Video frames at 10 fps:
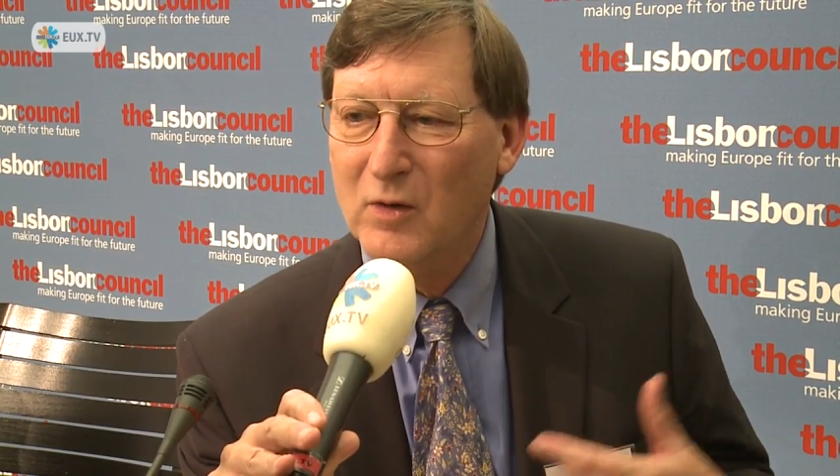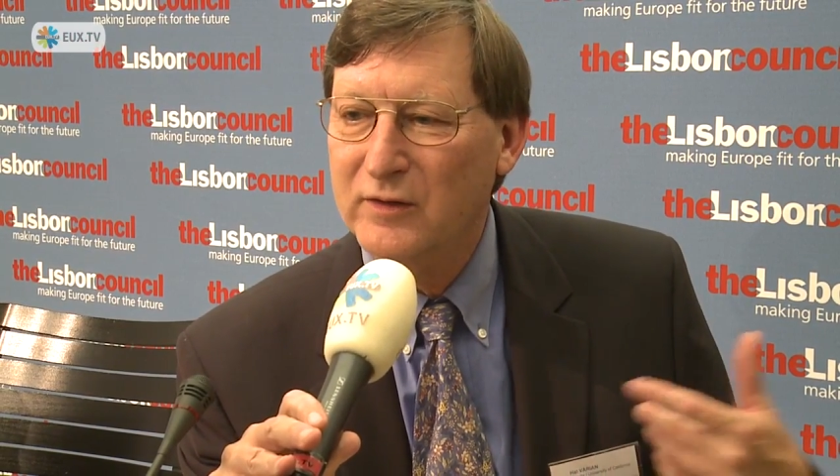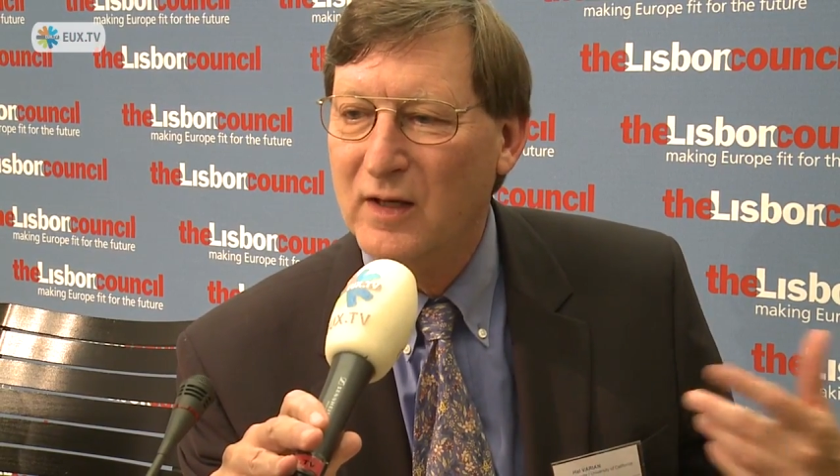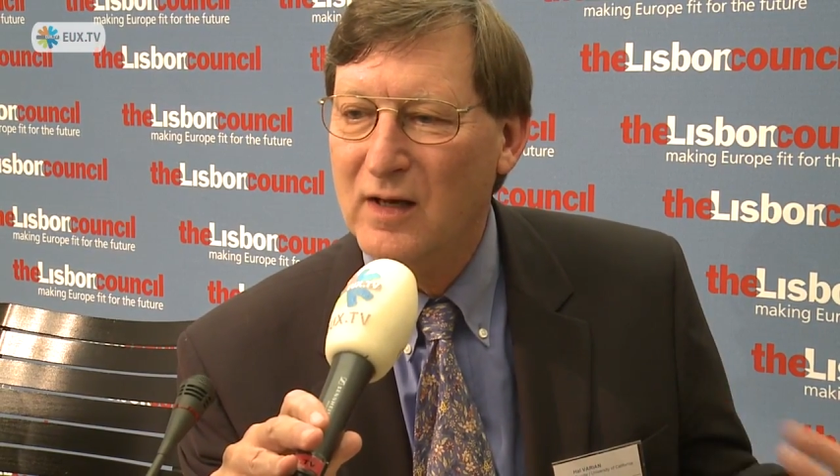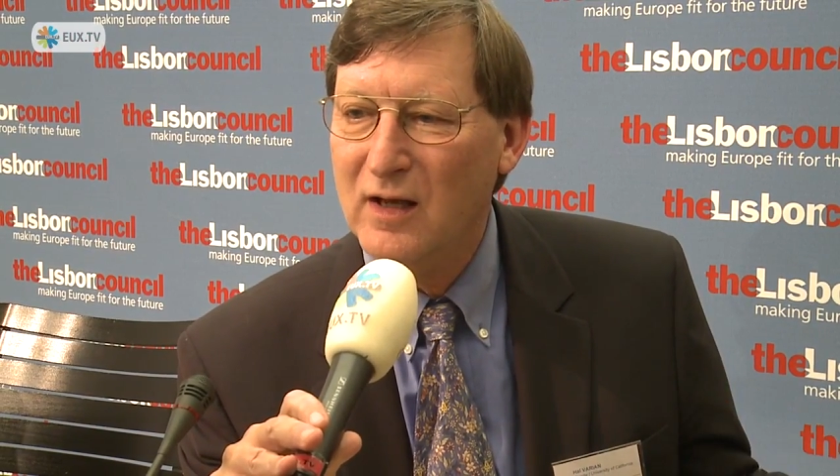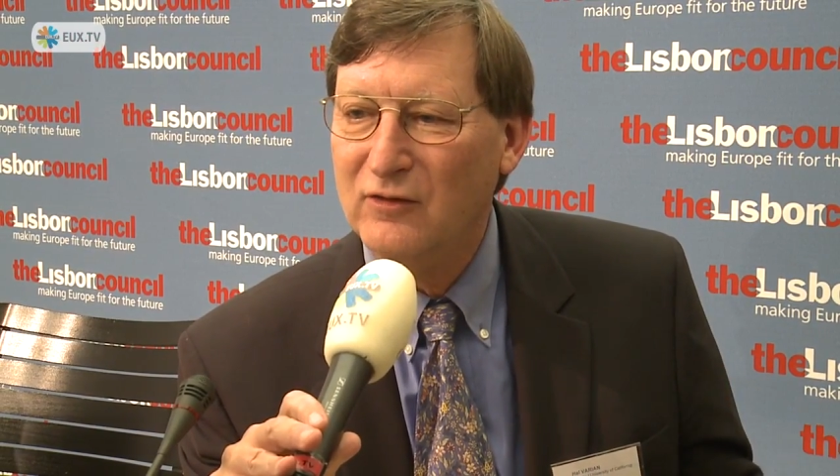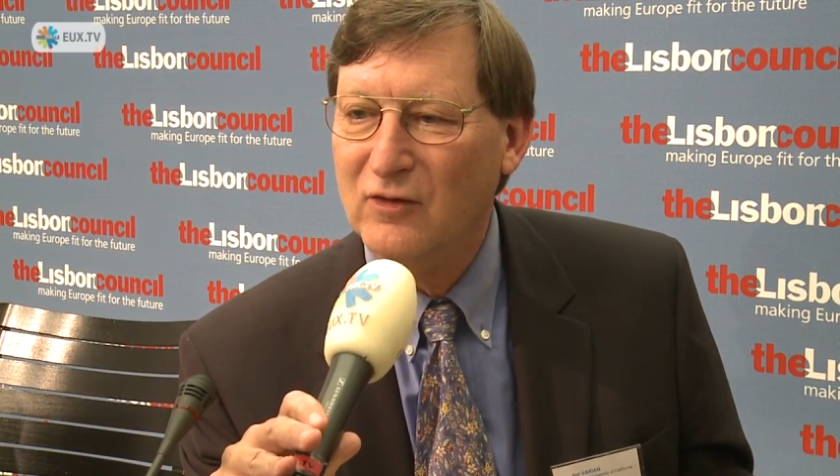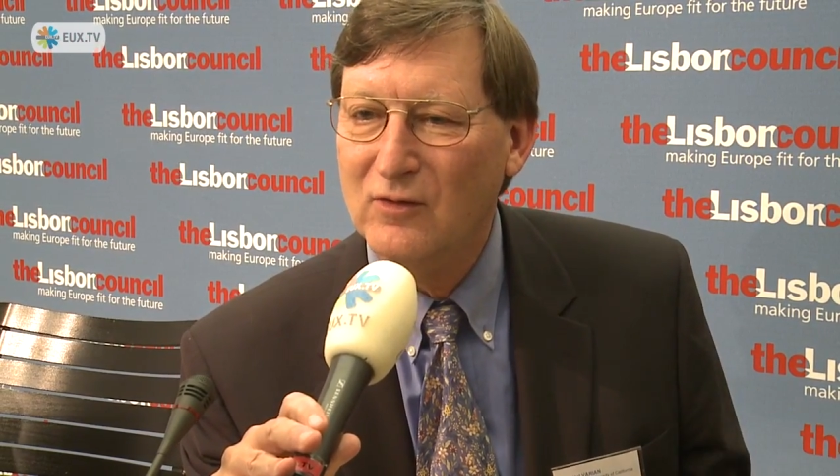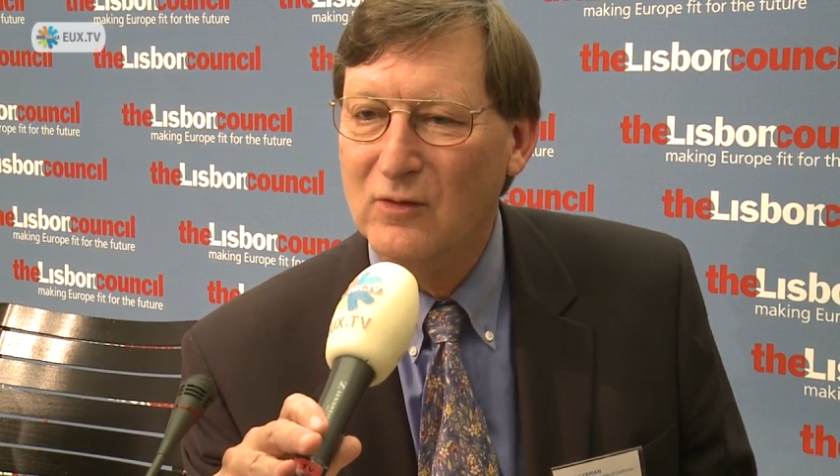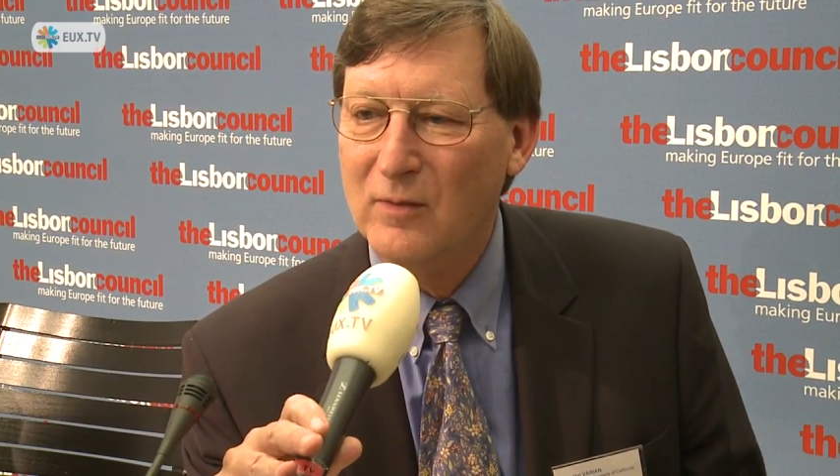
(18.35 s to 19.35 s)

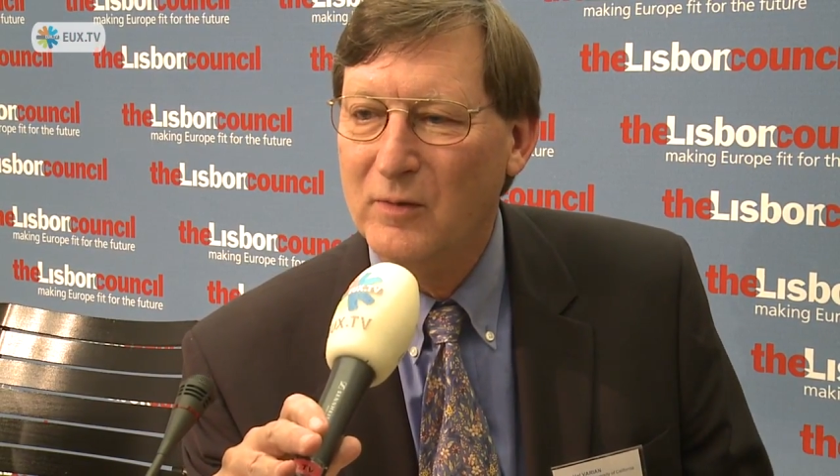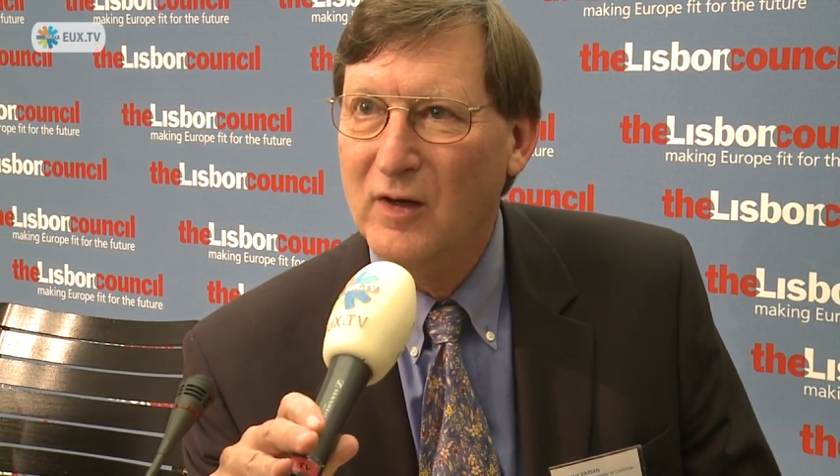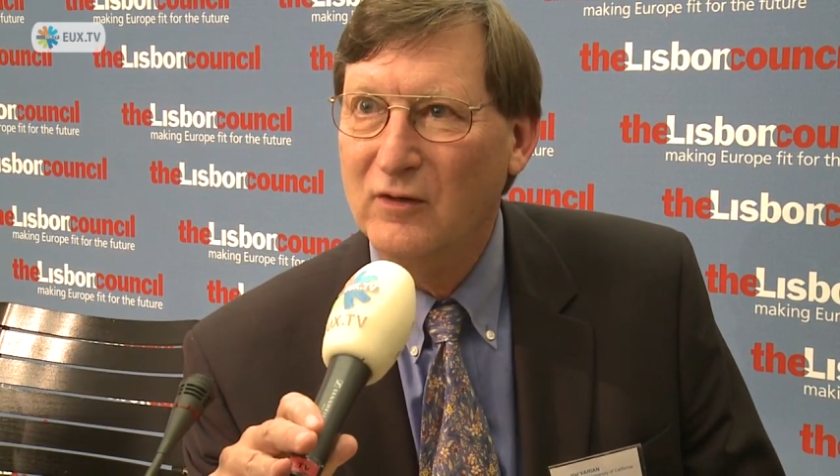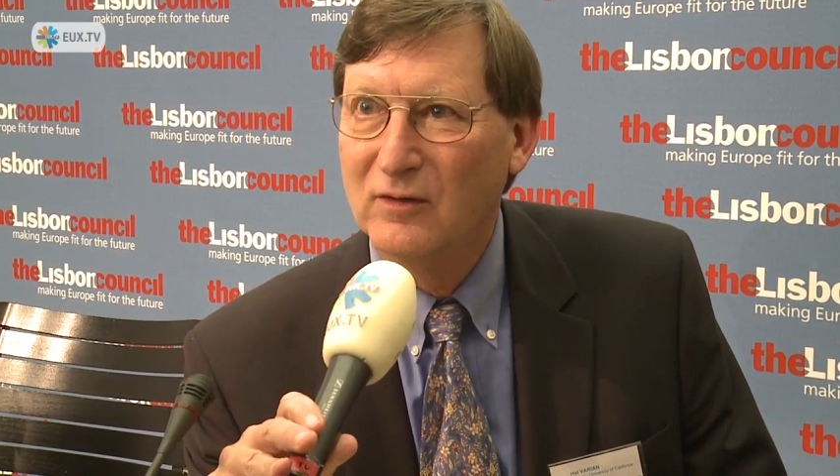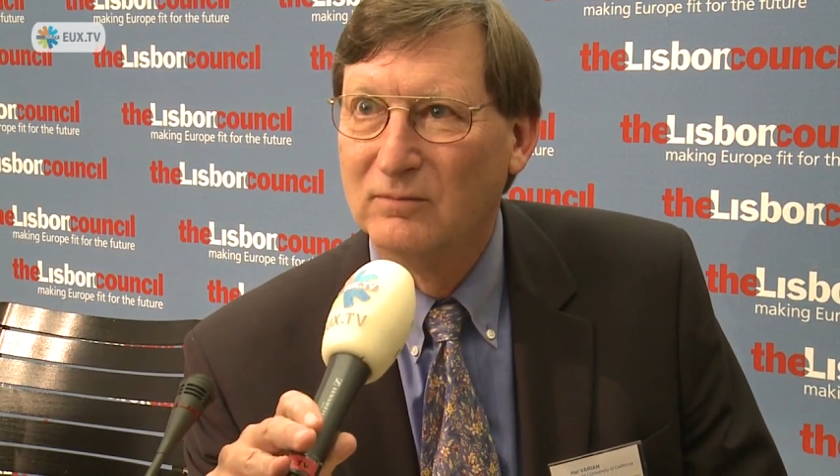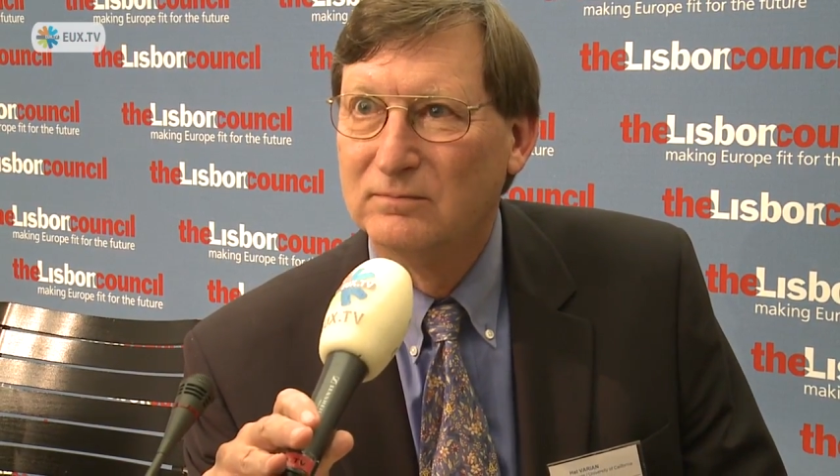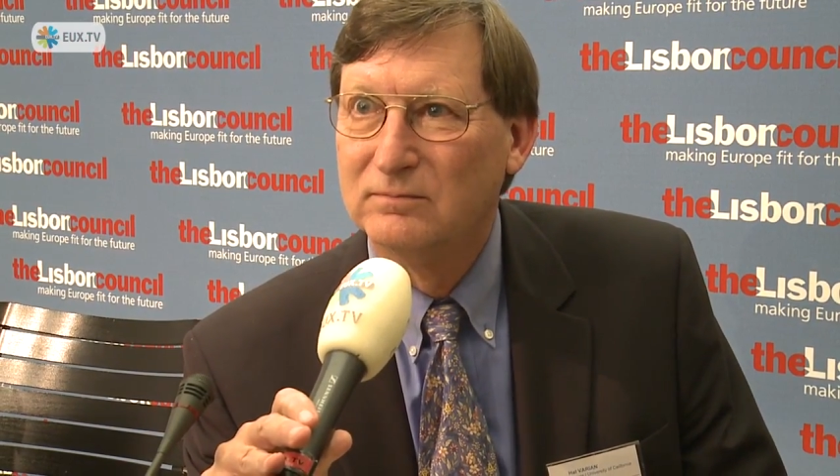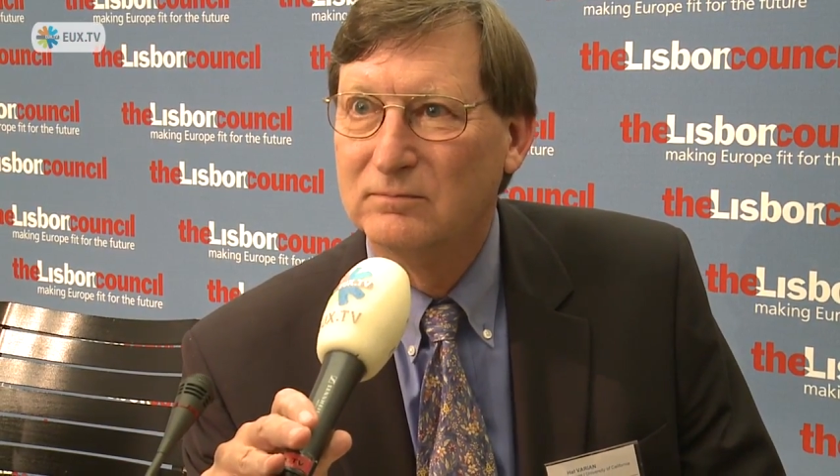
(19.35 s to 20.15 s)
multinational corporation